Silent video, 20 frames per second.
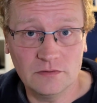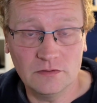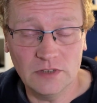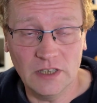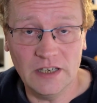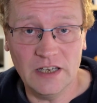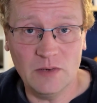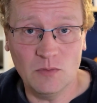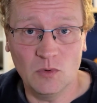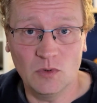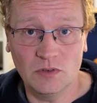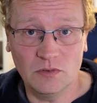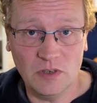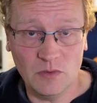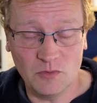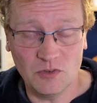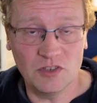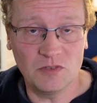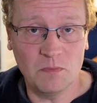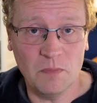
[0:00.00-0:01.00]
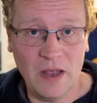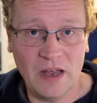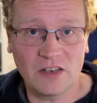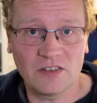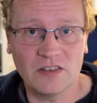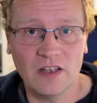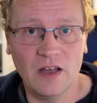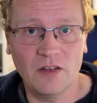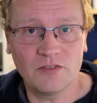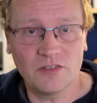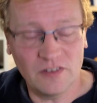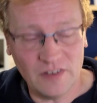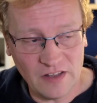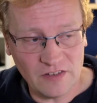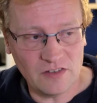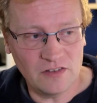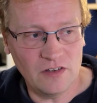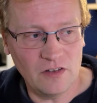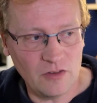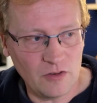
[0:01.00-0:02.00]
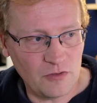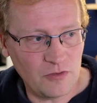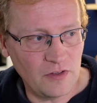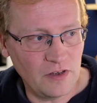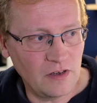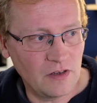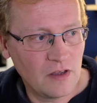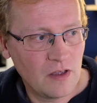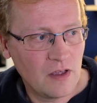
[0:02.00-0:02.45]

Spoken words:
Right? It would just max out. So that's another thing.